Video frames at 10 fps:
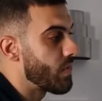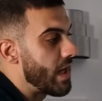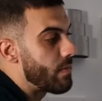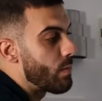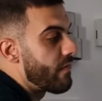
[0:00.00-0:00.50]

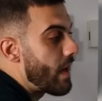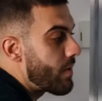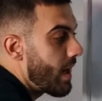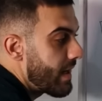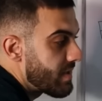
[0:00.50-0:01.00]
gave them a
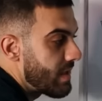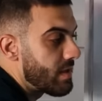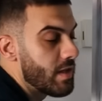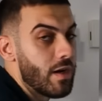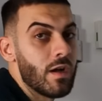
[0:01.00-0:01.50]
very high
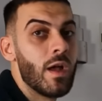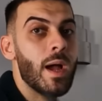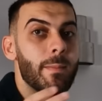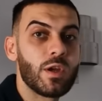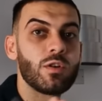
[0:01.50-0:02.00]
CTR
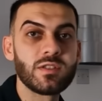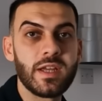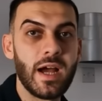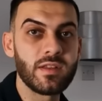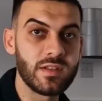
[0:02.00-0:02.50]
because
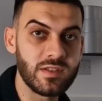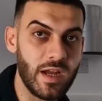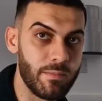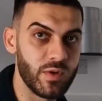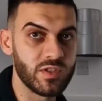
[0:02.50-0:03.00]
they had the
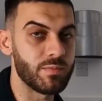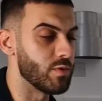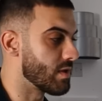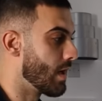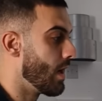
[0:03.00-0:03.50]
design
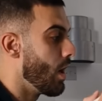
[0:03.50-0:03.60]
principles.